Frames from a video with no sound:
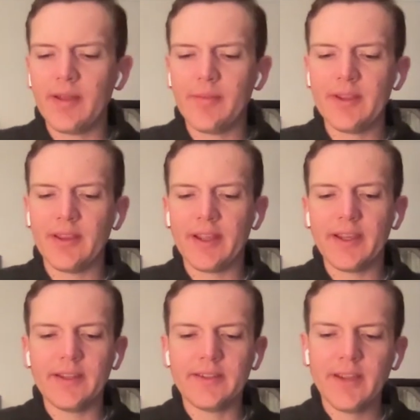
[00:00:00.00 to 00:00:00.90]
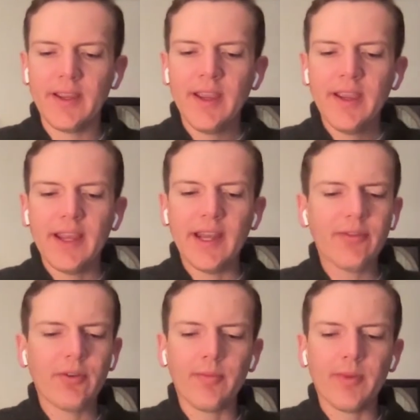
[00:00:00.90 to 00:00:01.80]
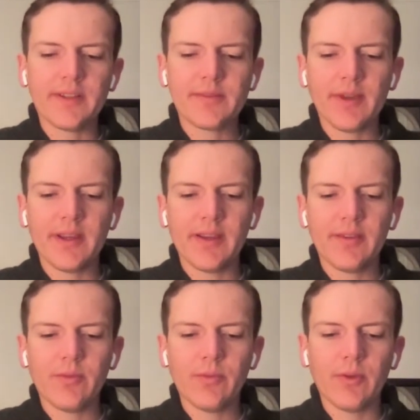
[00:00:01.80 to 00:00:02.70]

I mean, like it it even reminds me.